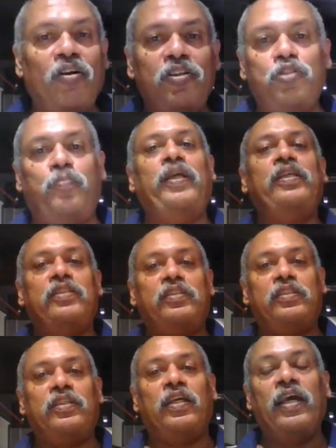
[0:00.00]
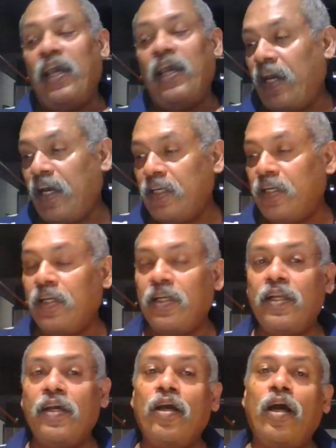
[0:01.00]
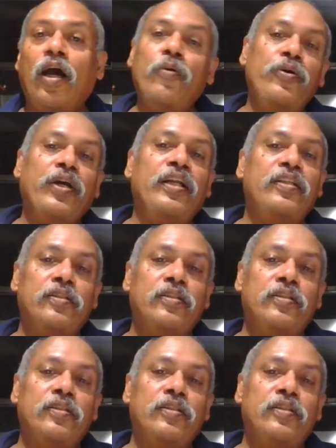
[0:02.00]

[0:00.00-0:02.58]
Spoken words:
all spaces. And how do you get